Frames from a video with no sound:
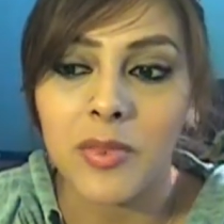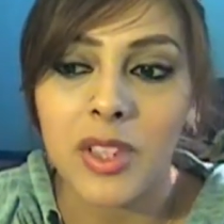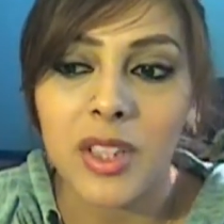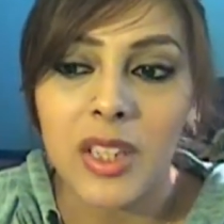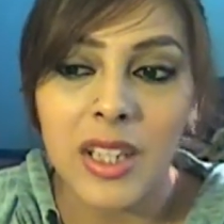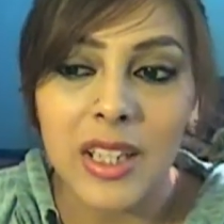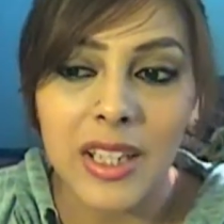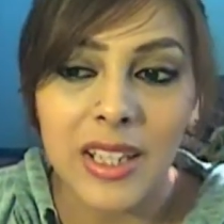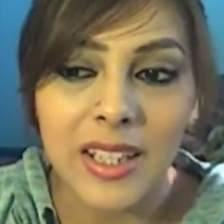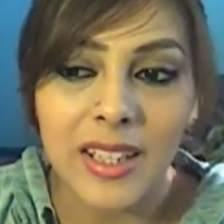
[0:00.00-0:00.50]

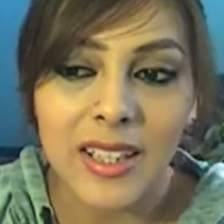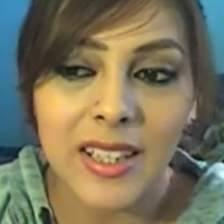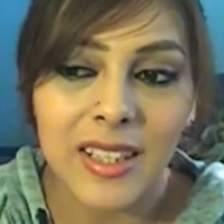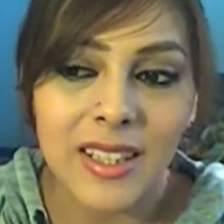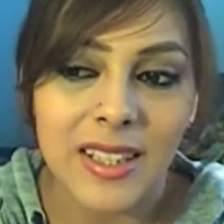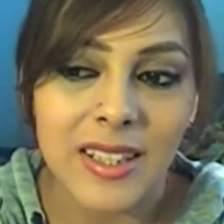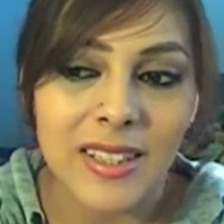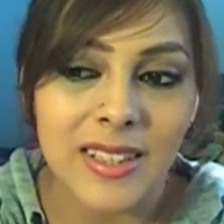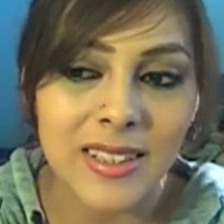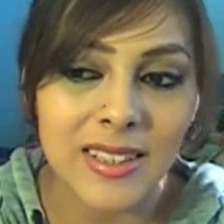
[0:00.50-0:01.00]
it
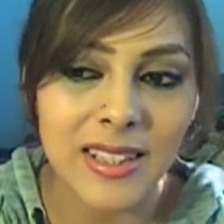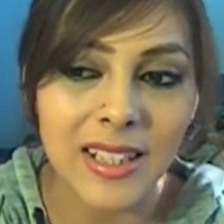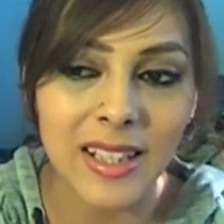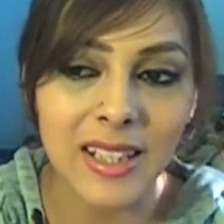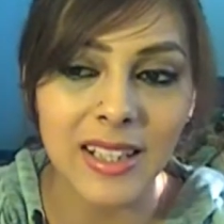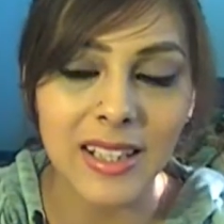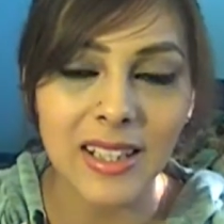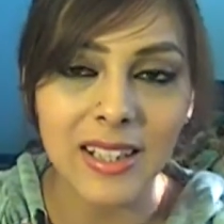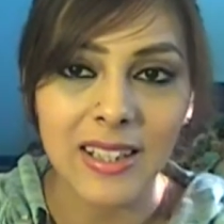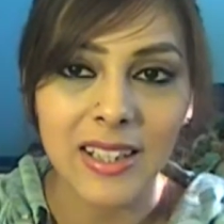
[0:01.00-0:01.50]
is,
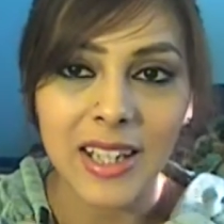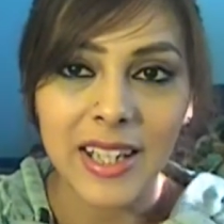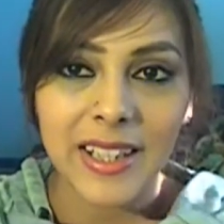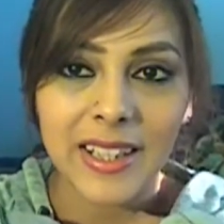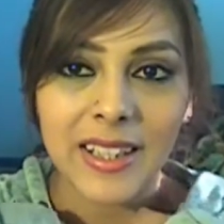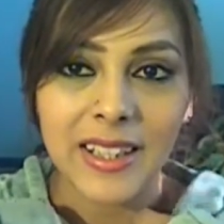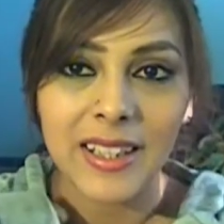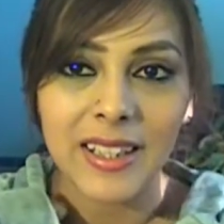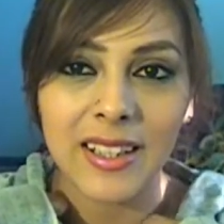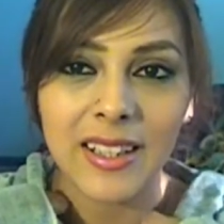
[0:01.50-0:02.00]

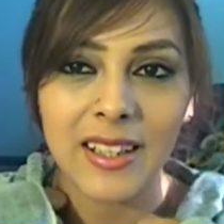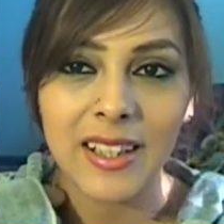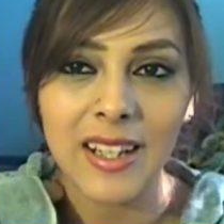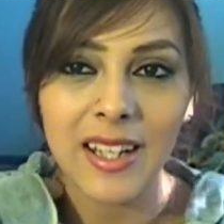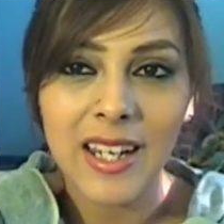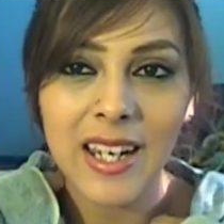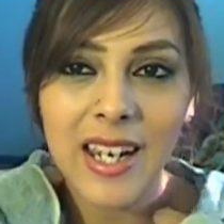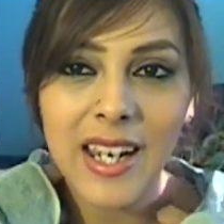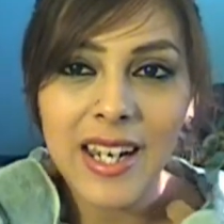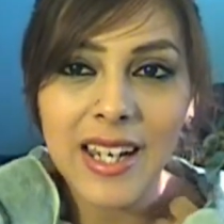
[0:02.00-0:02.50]
like,
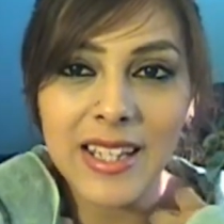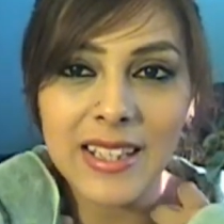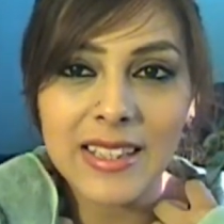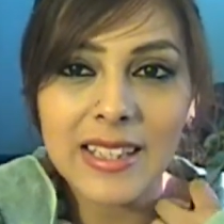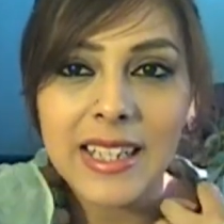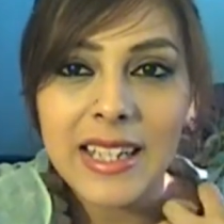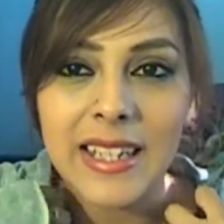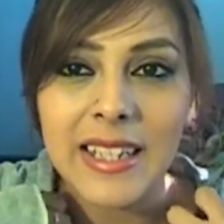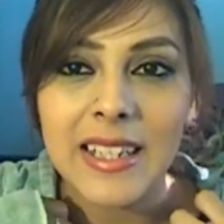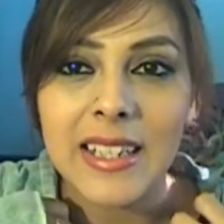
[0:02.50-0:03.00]
it's
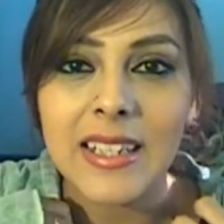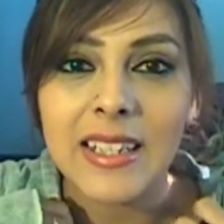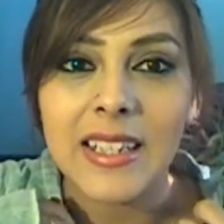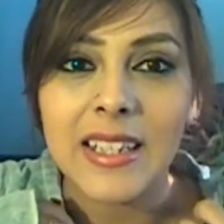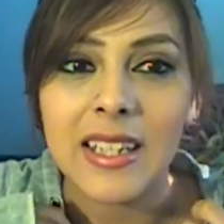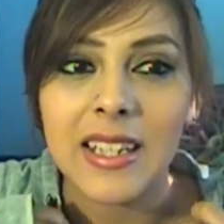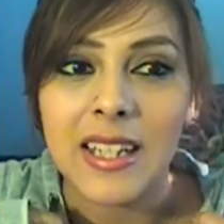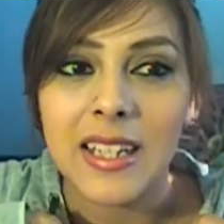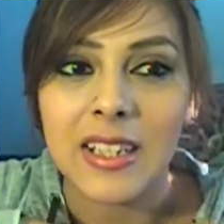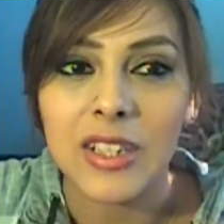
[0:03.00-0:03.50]
getting
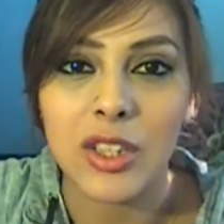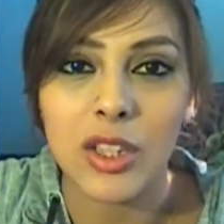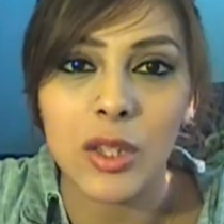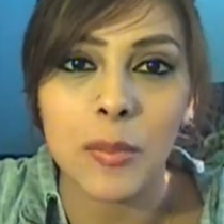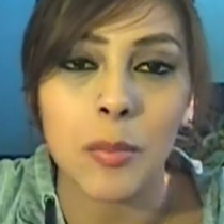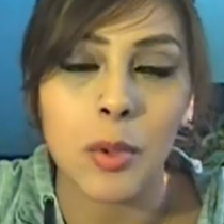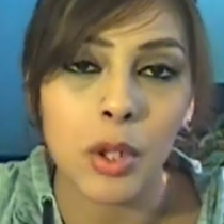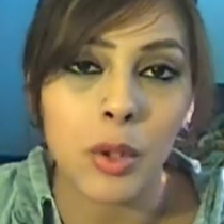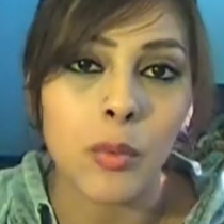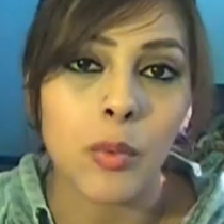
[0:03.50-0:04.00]
to the
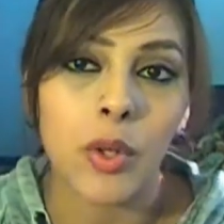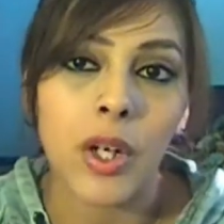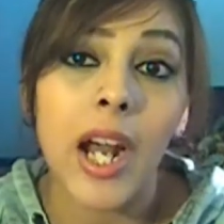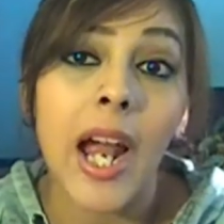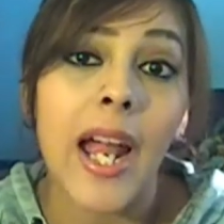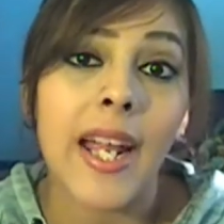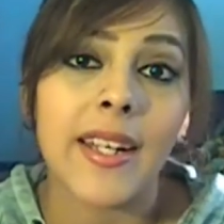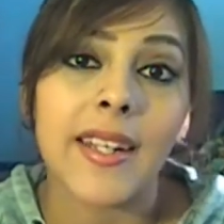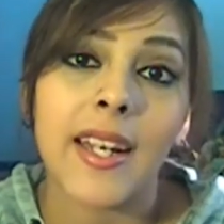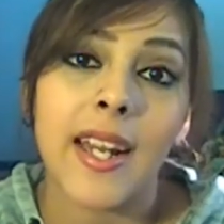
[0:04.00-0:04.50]
point where
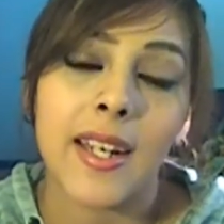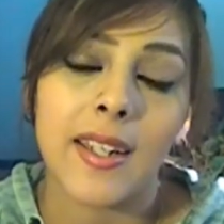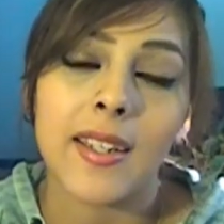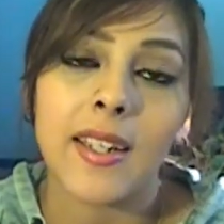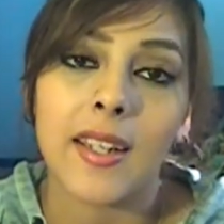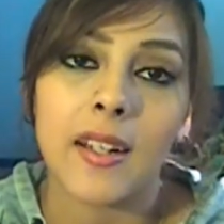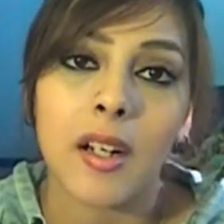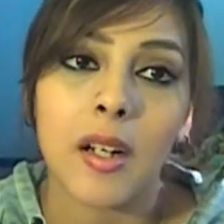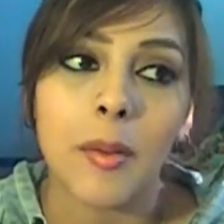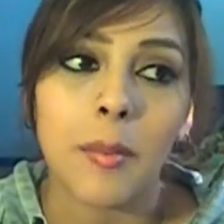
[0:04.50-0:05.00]
I can't
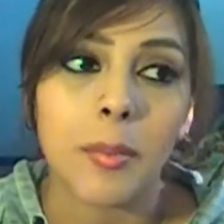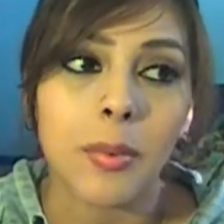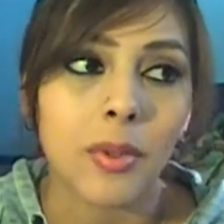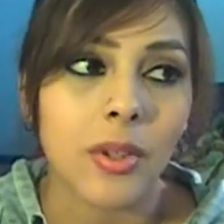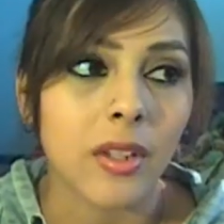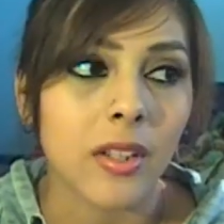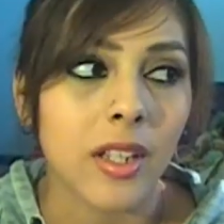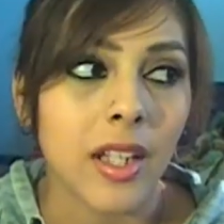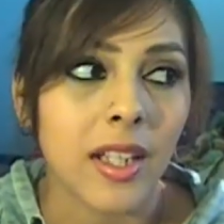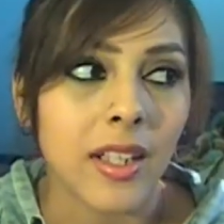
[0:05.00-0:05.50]
get up
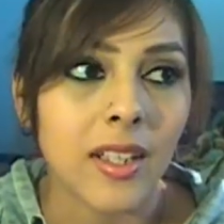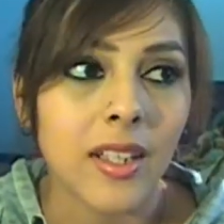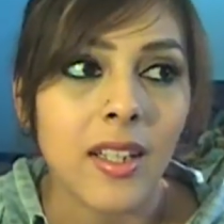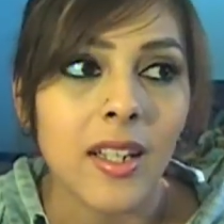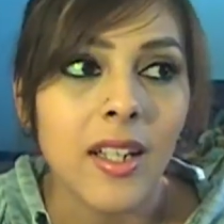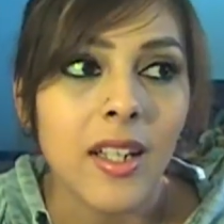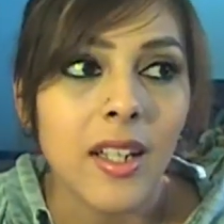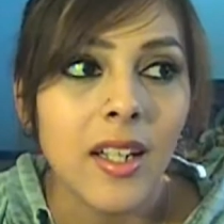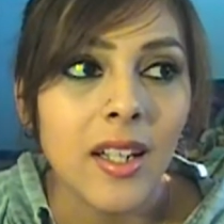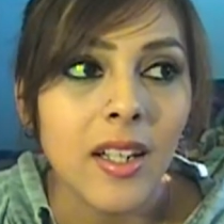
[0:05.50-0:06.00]
or, like,
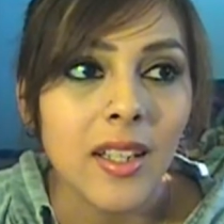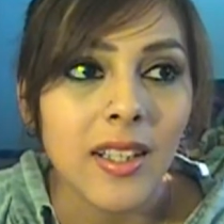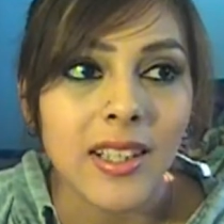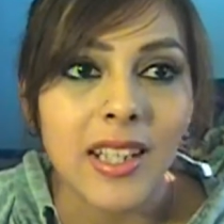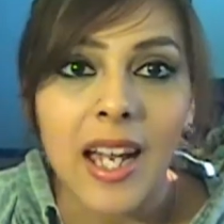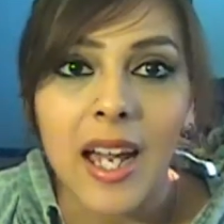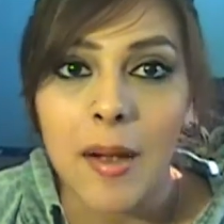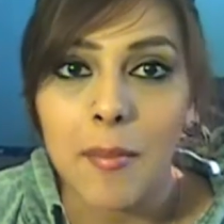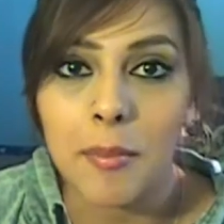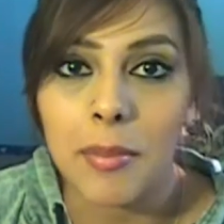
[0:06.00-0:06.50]

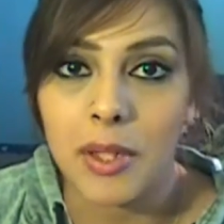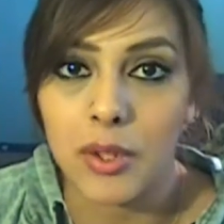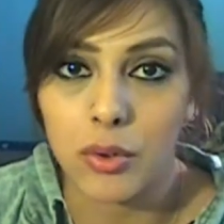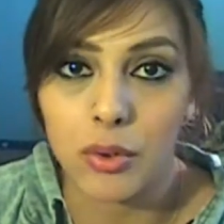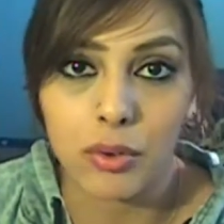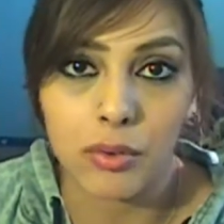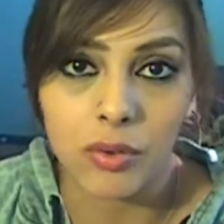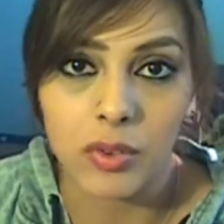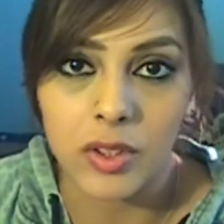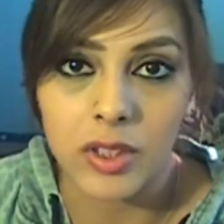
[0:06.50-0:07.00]
can't bend
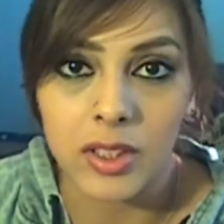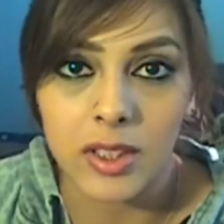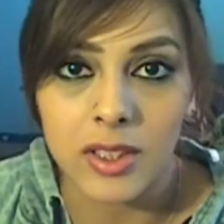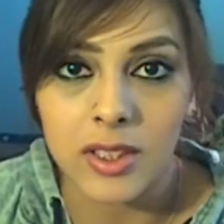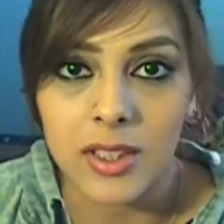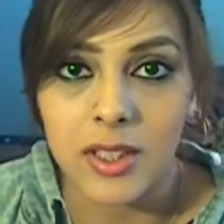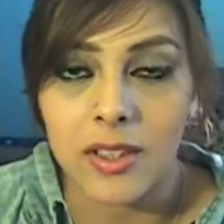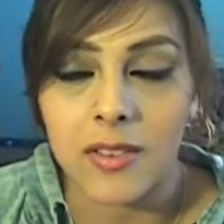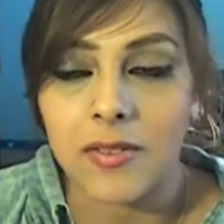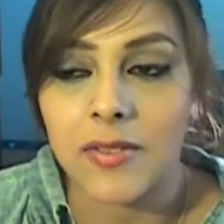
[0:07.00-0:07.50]
over and
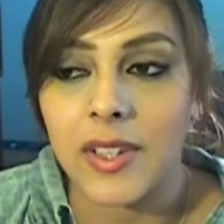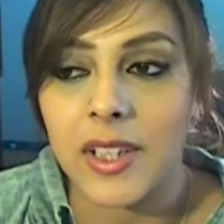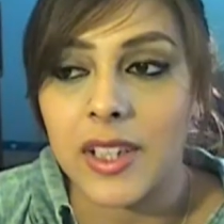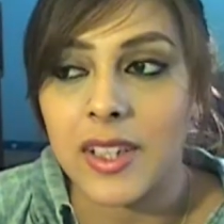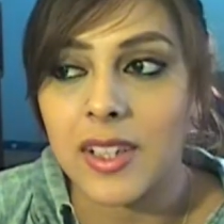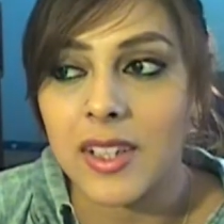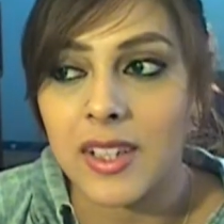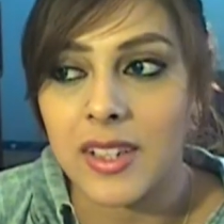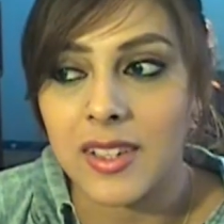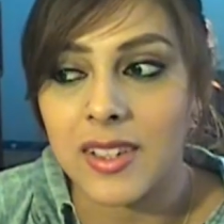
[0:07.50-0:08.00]
stuff.
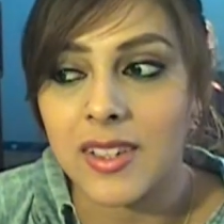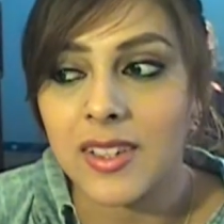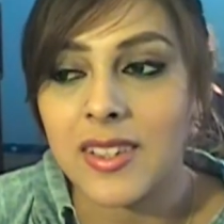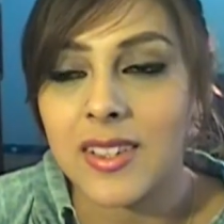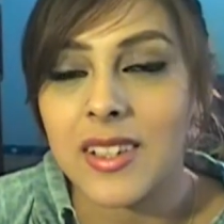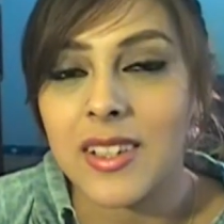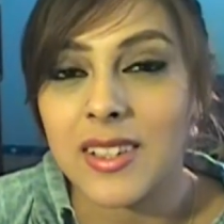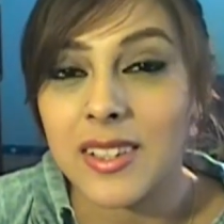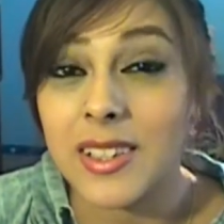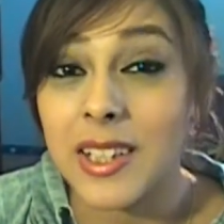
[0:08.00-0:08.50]
Like, it's
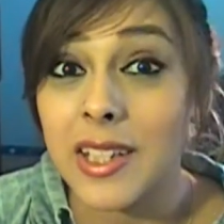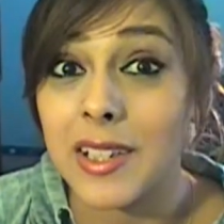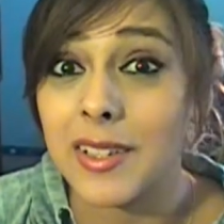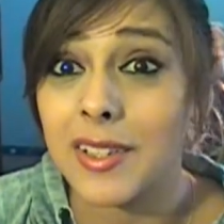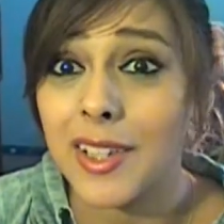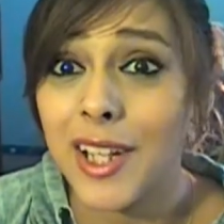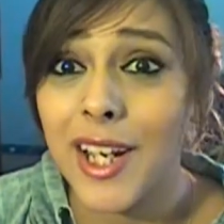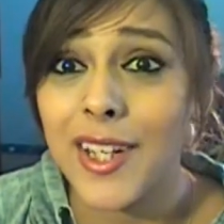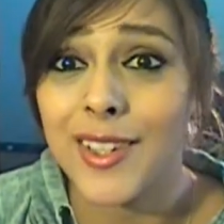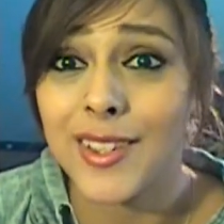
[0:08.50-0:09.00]
getting
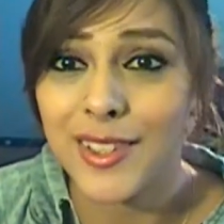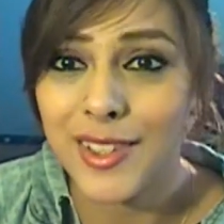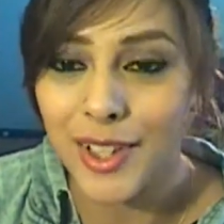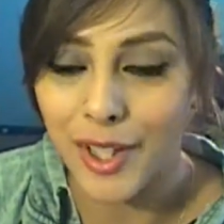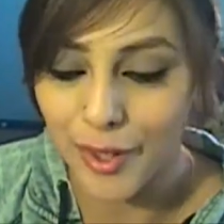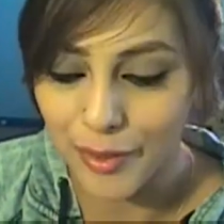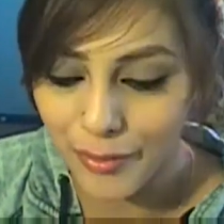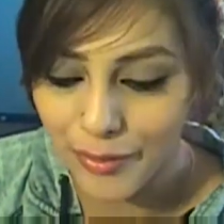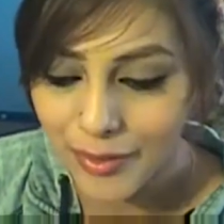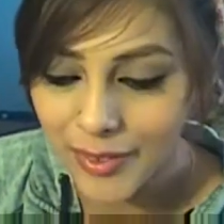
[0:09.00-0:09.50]
kind of
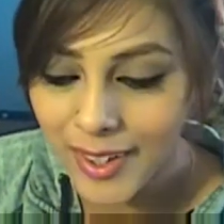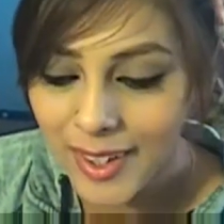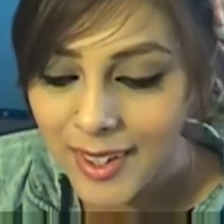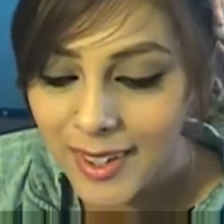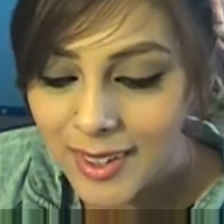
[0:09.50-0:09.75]
tough.